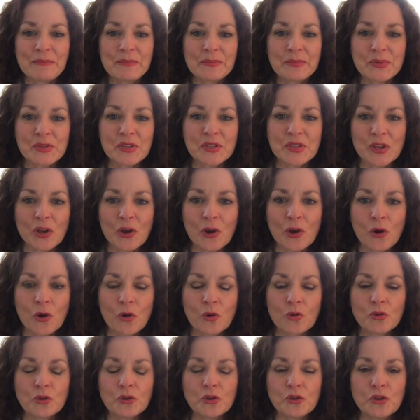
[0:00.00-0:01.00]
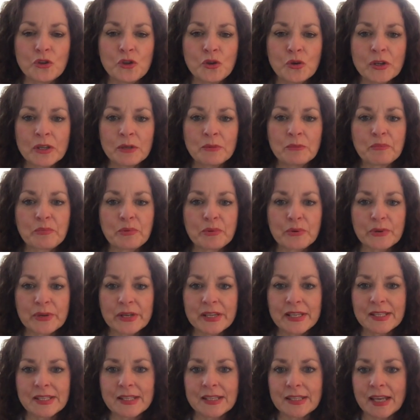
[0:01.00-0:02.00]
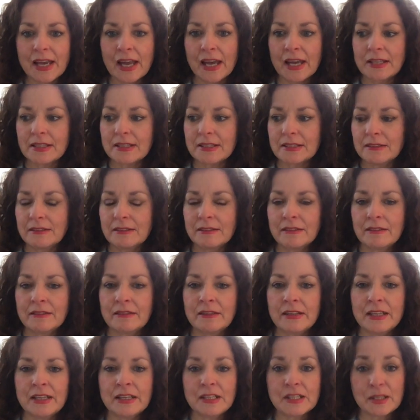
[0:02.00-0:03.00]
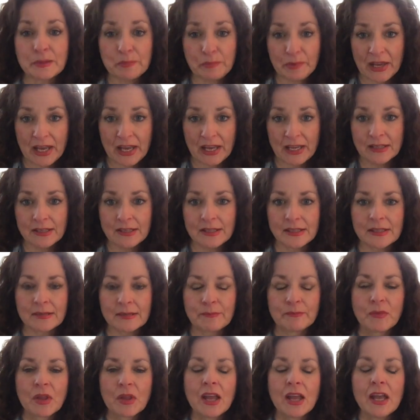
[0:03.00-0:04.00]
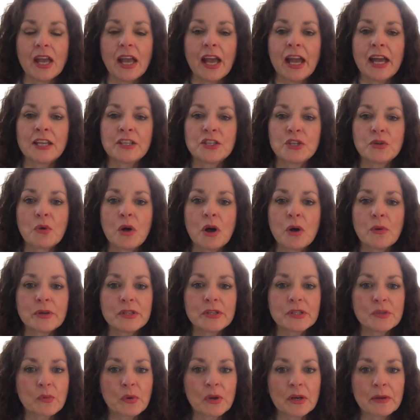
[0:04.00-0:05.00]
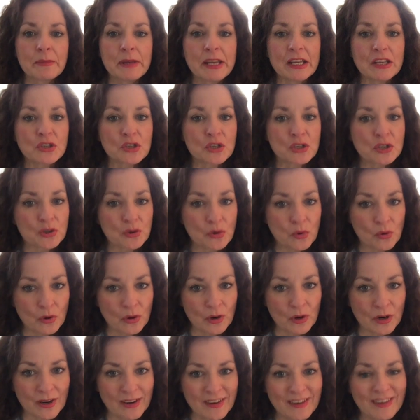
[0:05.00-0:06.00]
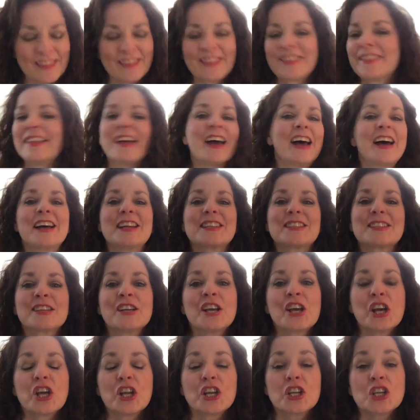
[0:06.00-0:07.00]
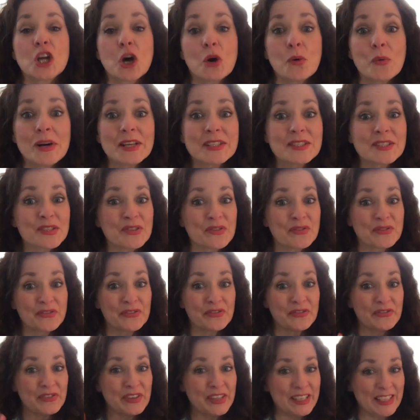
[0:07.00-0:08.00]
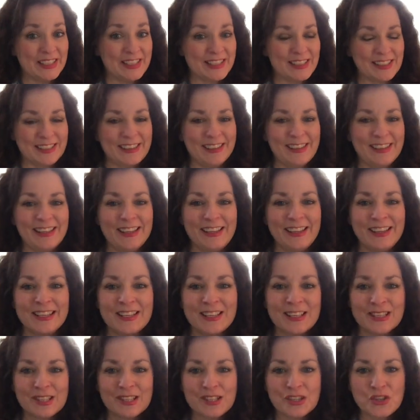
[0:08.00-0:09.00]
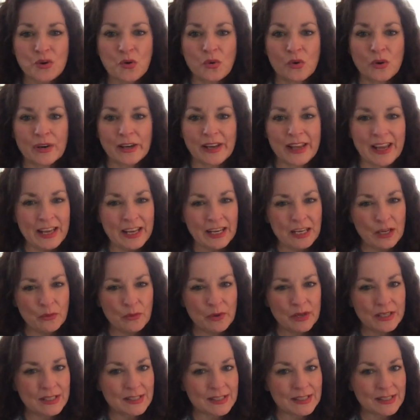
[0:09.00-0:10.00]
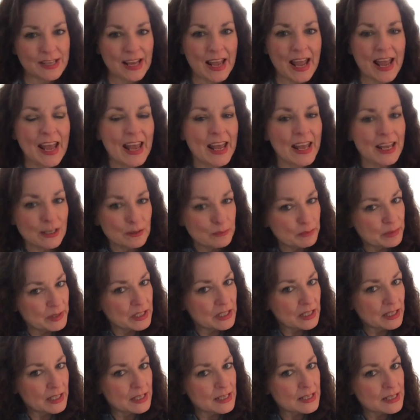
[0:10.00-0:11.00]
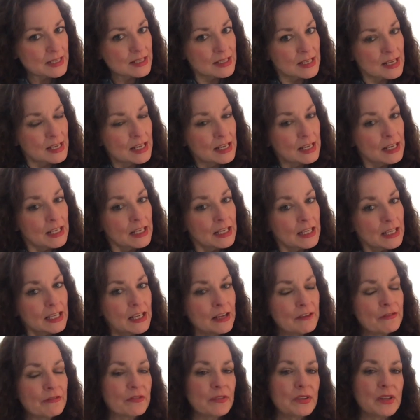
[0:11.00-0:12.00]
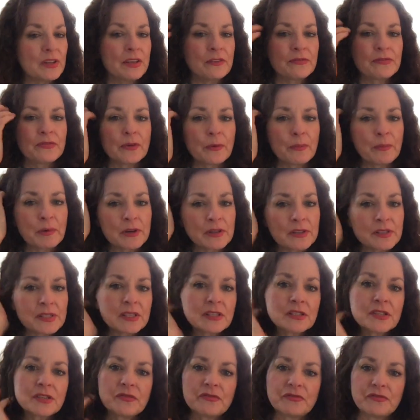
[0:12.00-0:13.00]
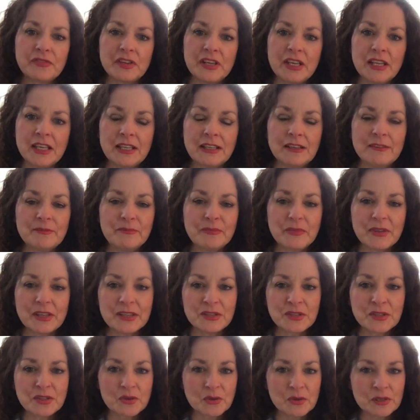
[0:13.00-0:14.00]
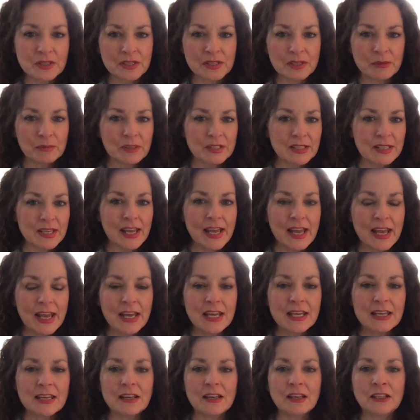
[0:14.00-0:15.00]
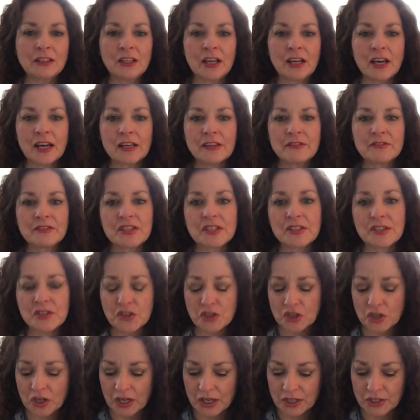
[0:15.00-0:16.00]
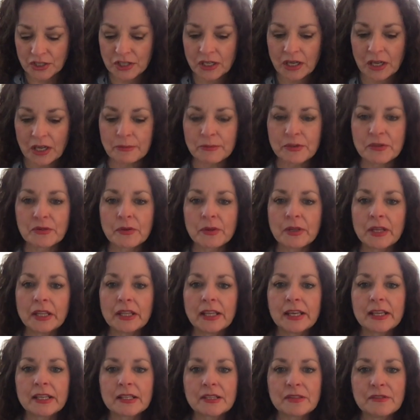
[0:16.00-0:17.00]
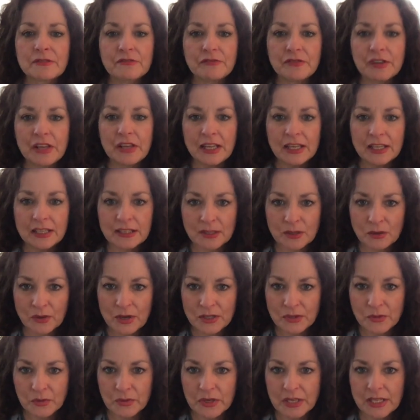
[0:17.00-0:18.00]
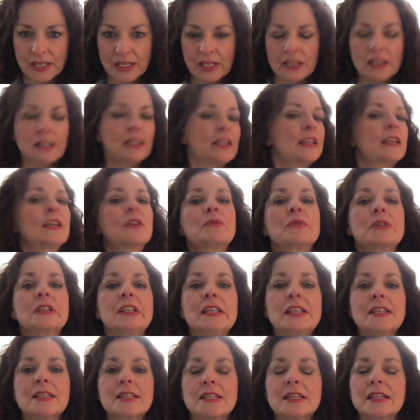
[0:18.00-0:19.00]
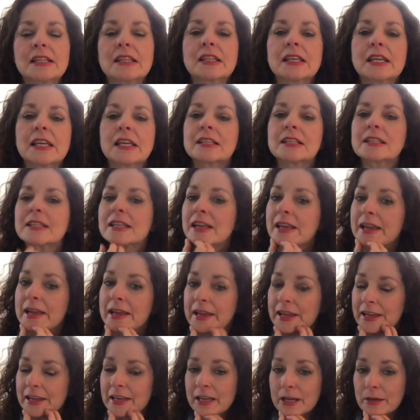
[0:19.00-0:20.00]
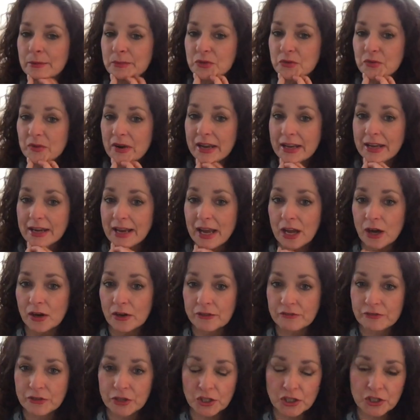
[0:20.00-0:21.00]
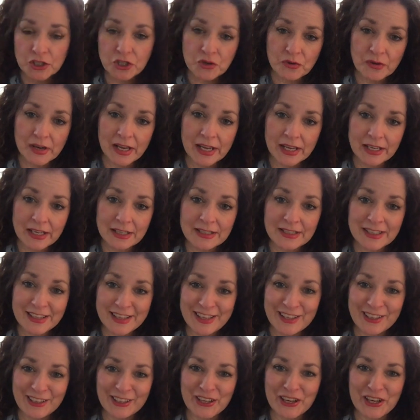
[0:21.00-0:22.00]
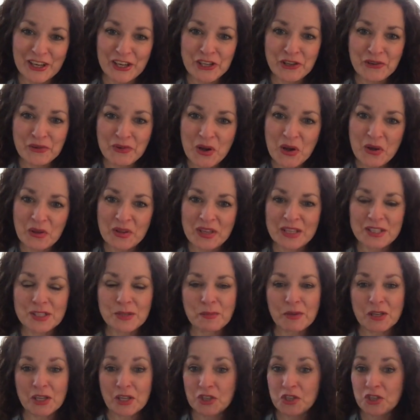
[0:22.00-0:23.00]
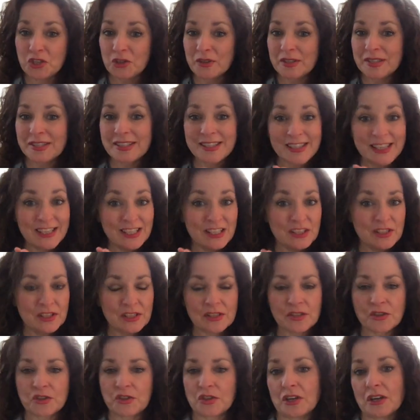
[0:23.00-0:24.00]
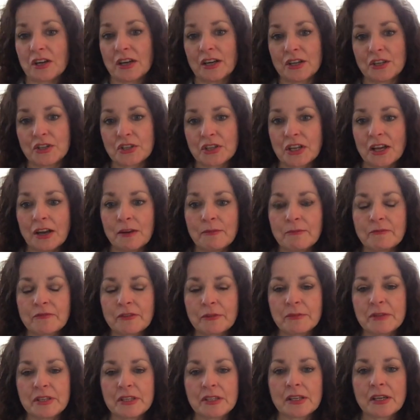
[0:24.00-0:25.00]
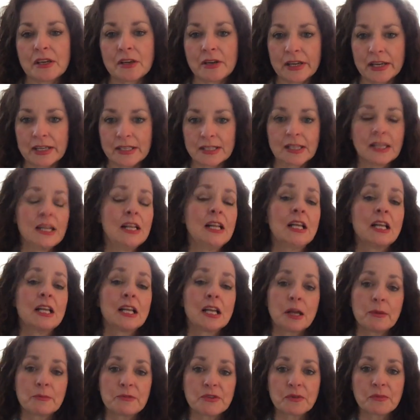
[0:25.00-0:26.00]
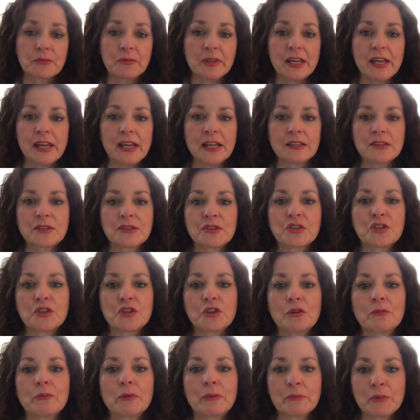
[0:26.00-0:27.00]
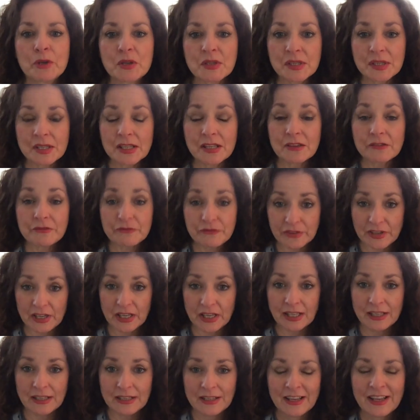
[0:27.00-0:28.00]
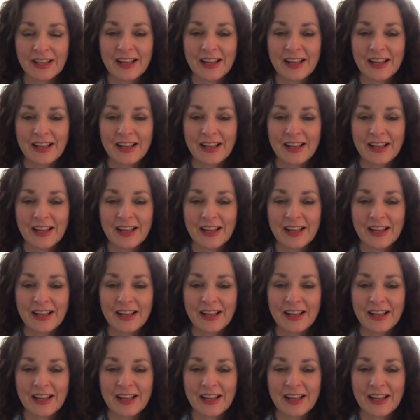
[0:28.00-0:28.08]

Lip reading: So you can preset the space, and you always want to make sure that no one's feet is toward anyone's head, because if a person's feet is toward someone's head, a lot of discharge comes from the legs and feet. So as we're healing and releasing things, it comes right out. If you're a trained healer, you know this because you'll see discharge come from these areas. It comes from the hands too, but mostly the feet.